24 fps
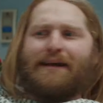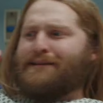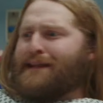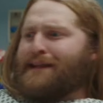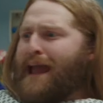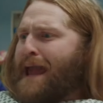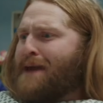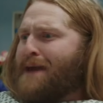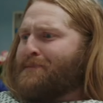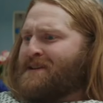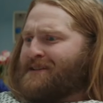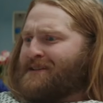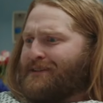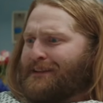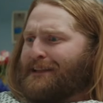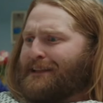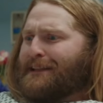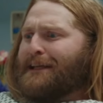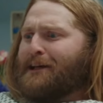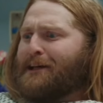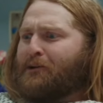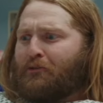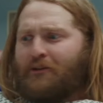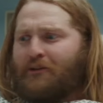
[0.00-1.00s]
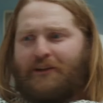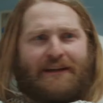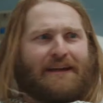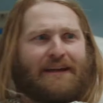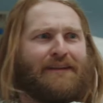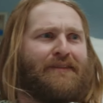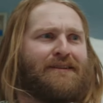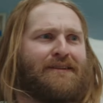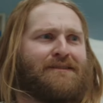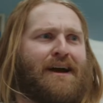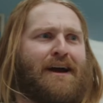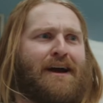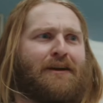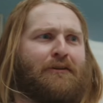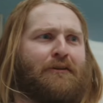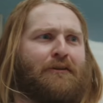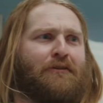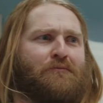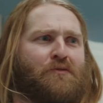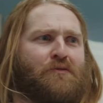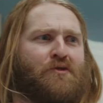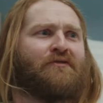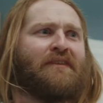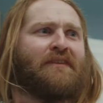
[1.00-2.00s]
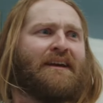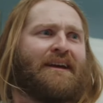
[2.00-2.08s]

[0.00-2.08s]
name is literally in the title of the movie.